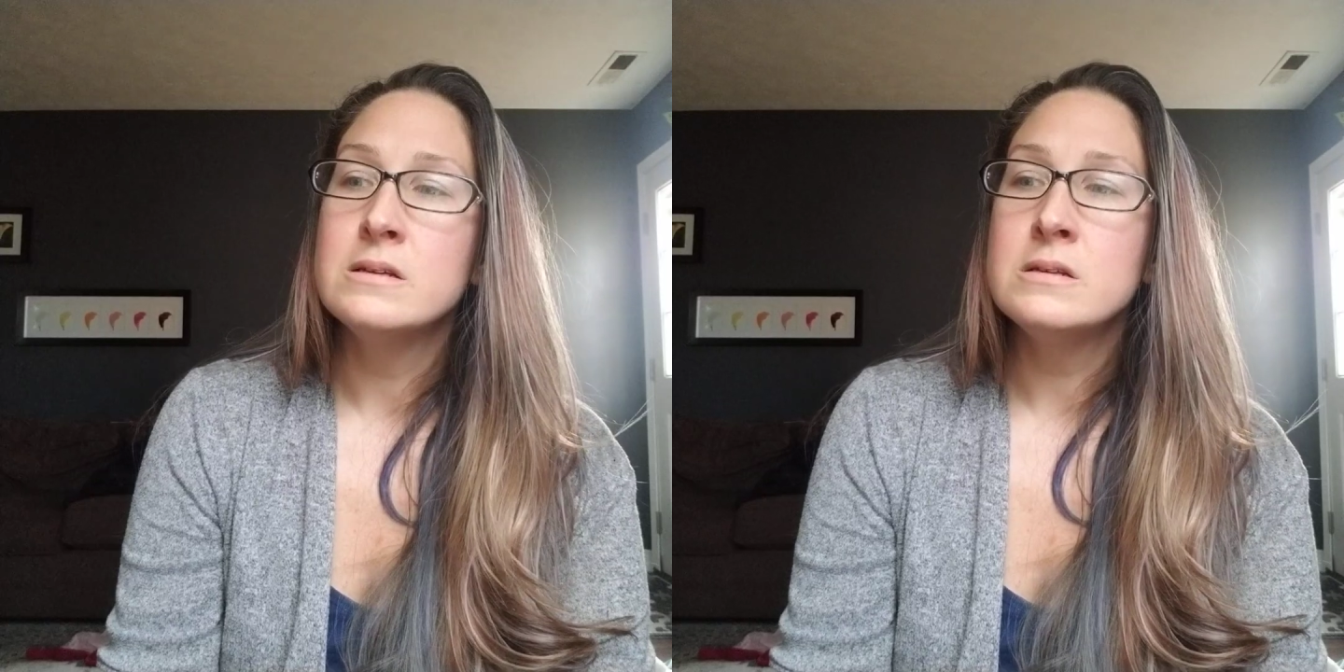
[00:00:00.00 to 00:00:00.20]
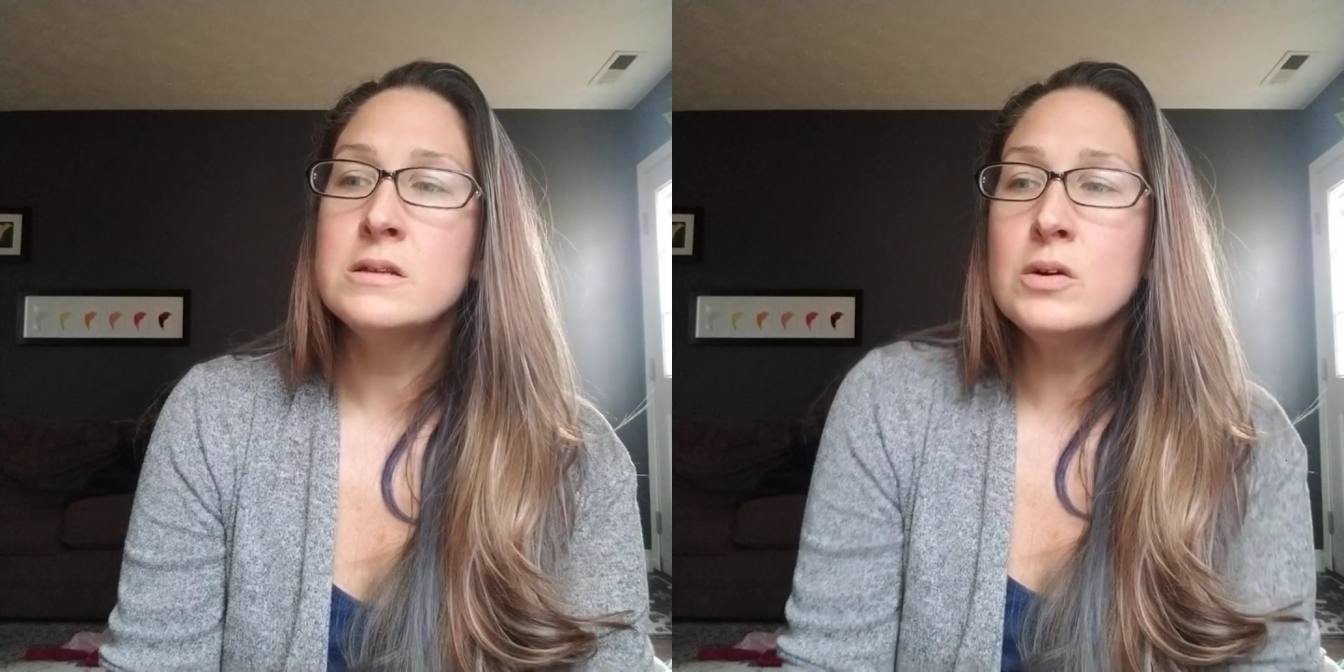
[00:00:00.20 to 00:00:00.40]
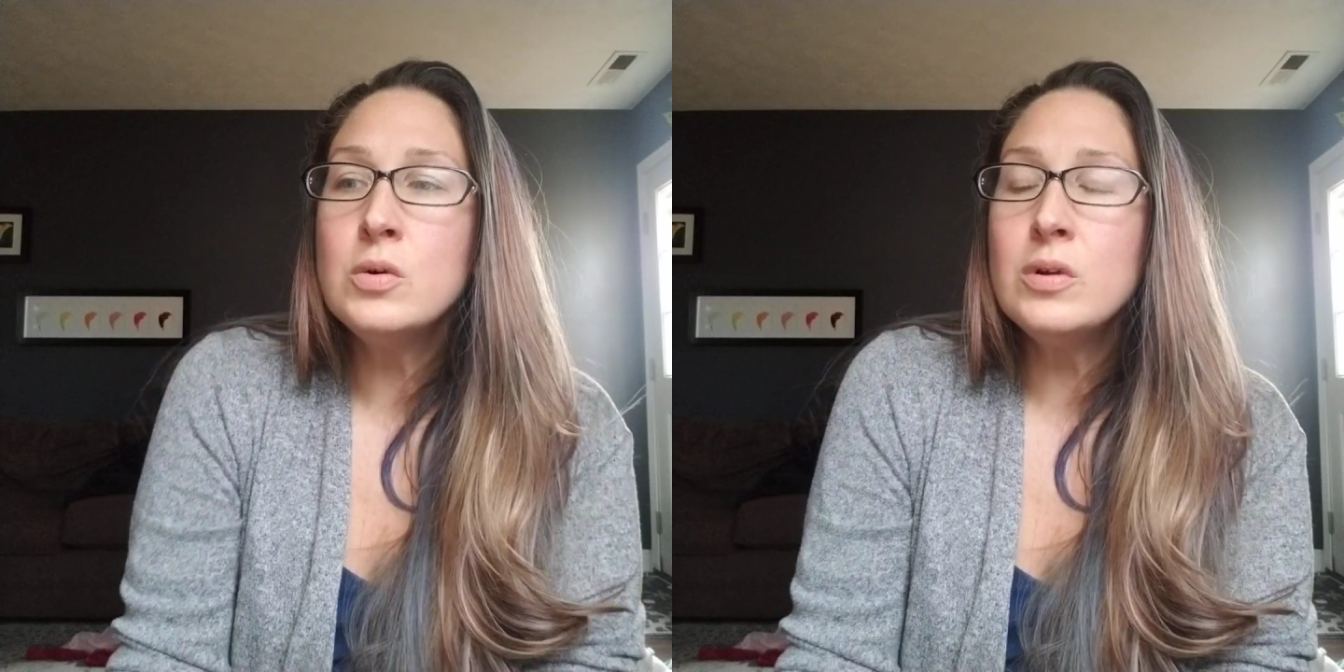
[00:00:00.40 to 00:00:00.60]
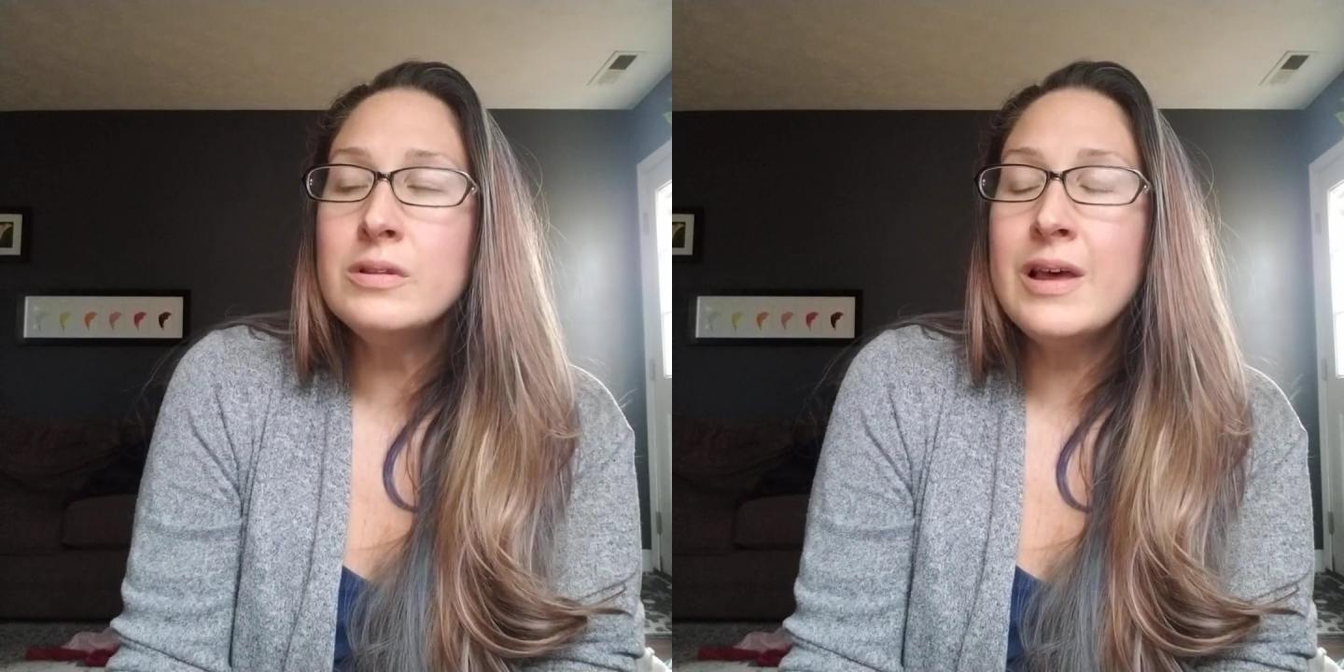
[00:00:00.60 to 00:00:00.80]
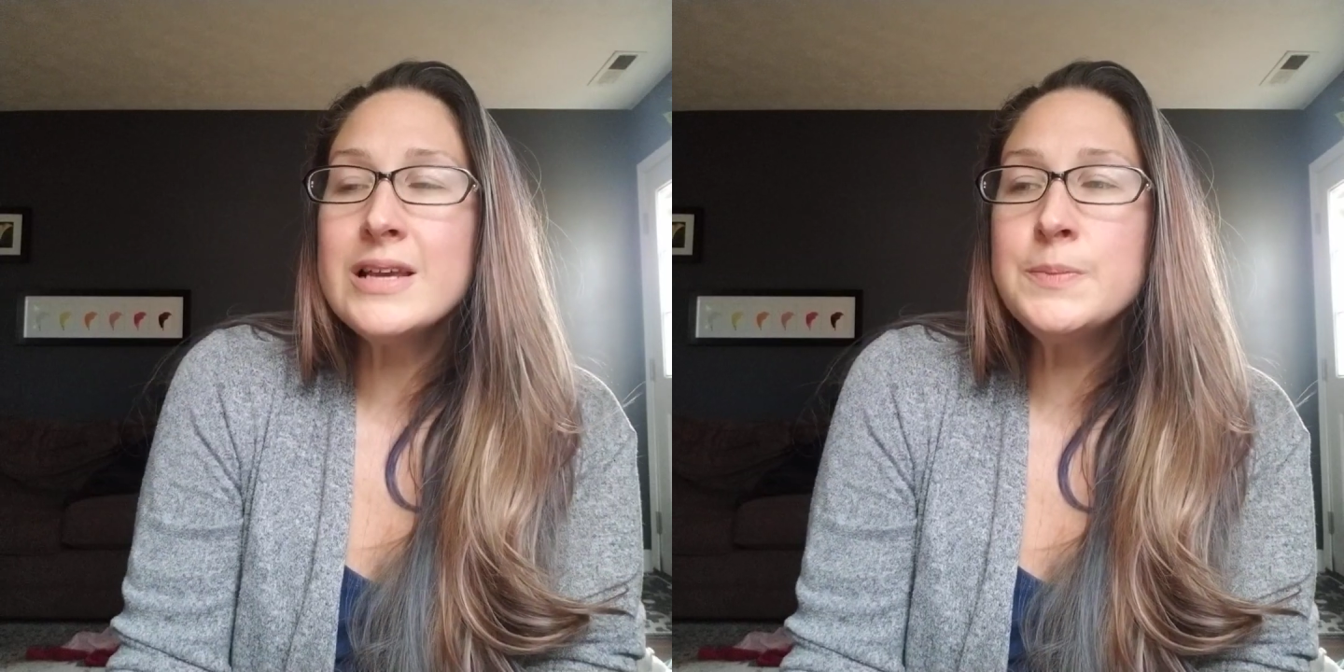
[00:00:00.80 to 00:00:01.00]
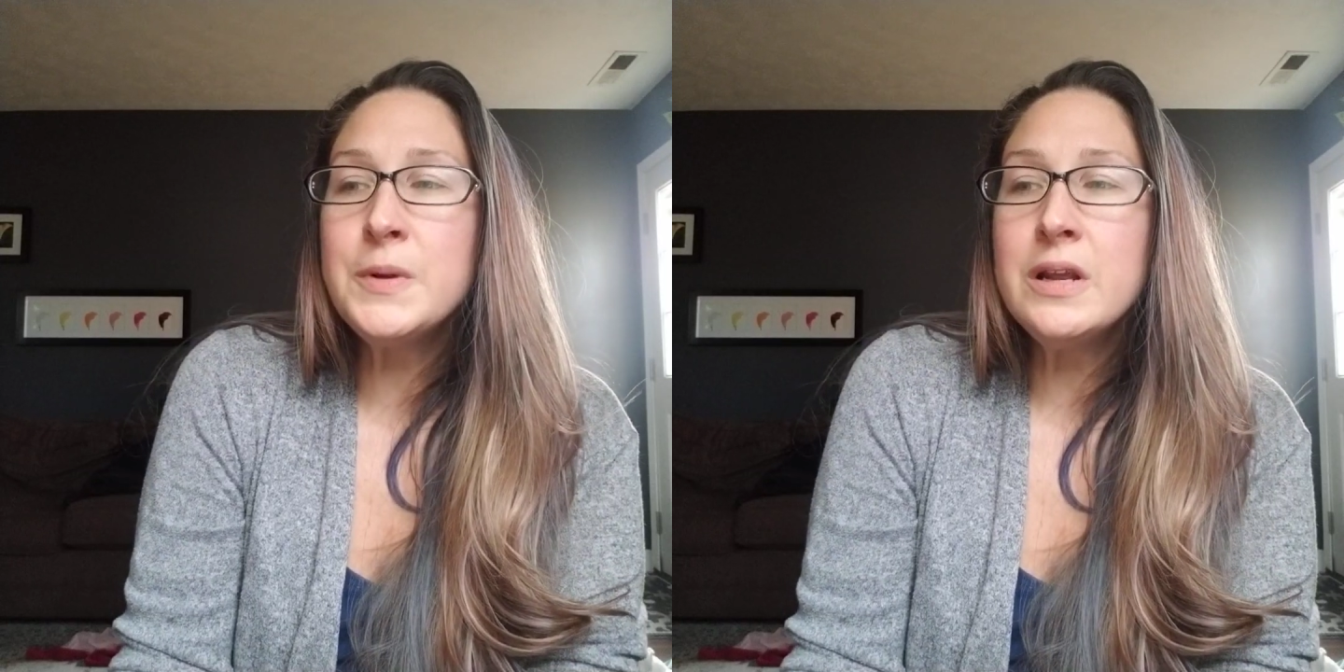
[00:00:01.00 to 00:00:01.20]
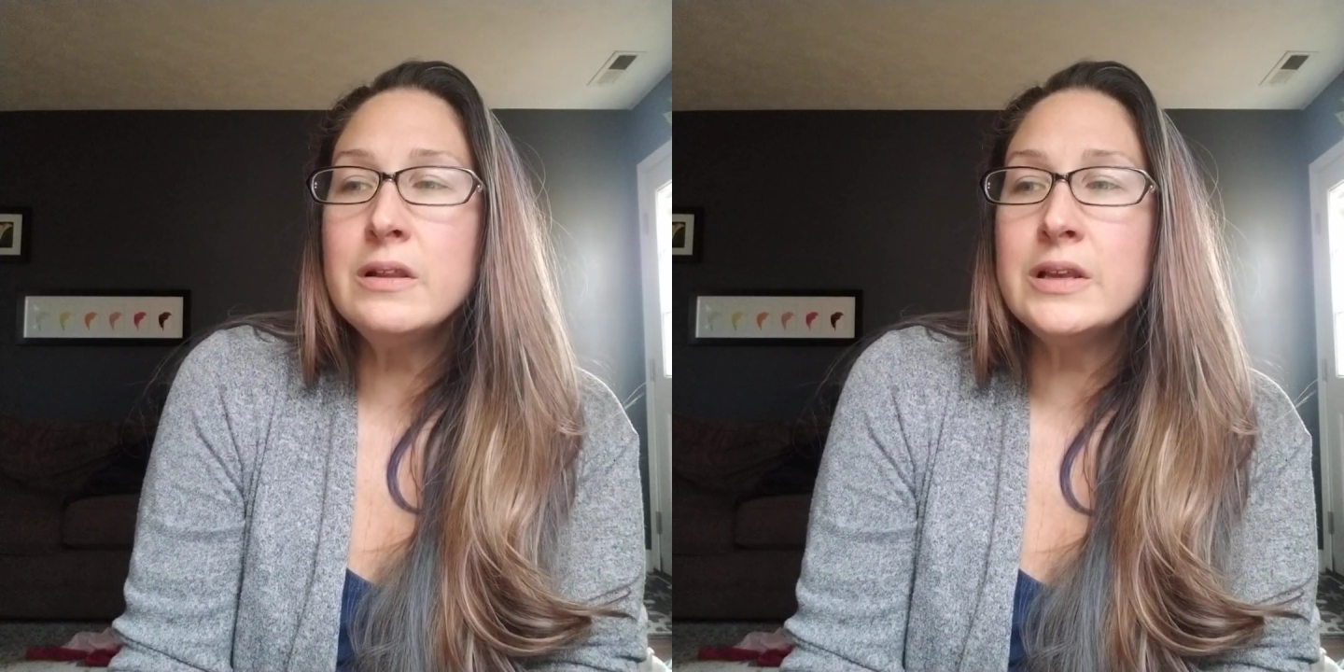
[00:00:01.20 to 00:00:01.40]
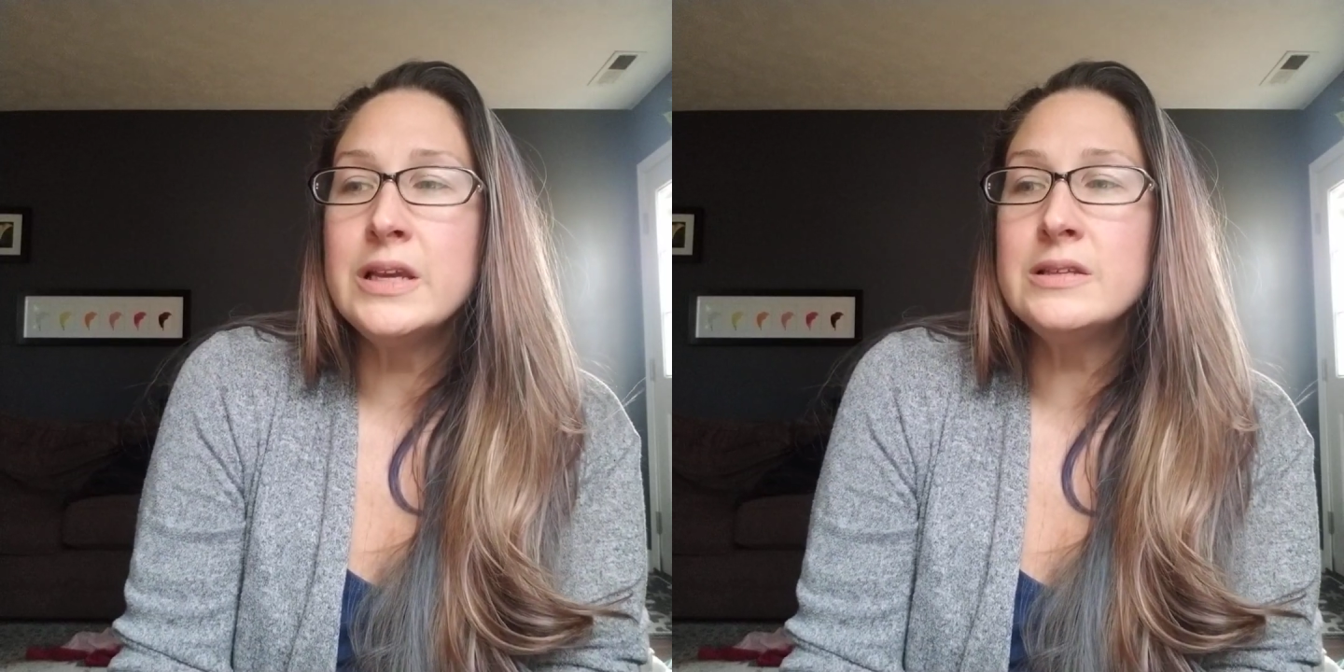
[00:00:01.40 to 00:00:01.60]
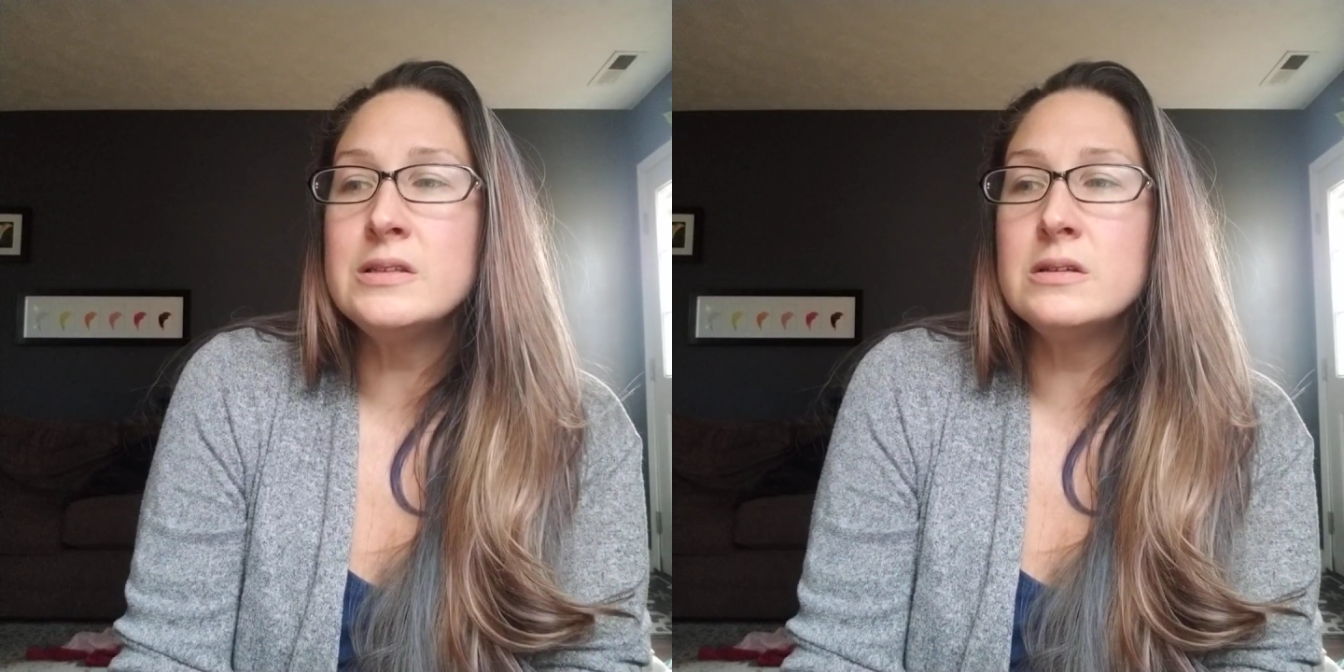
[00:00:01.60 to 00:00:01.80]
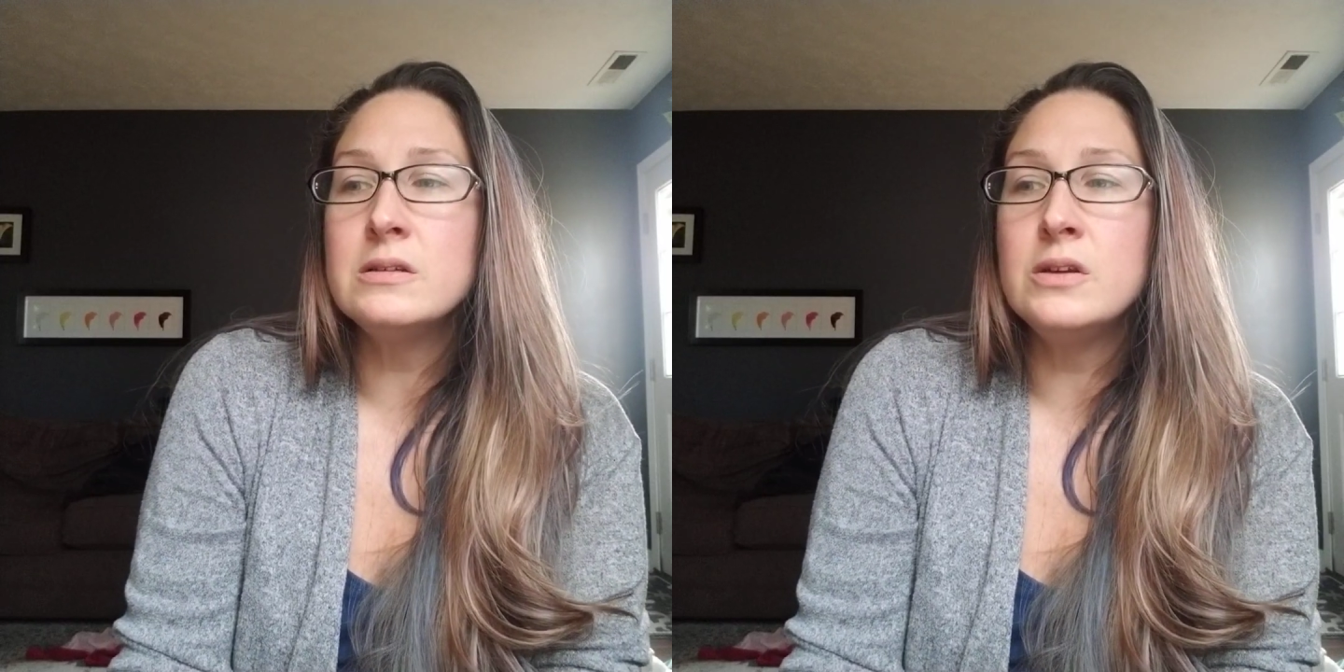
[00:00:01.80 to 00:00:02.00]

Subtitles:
So last but not least,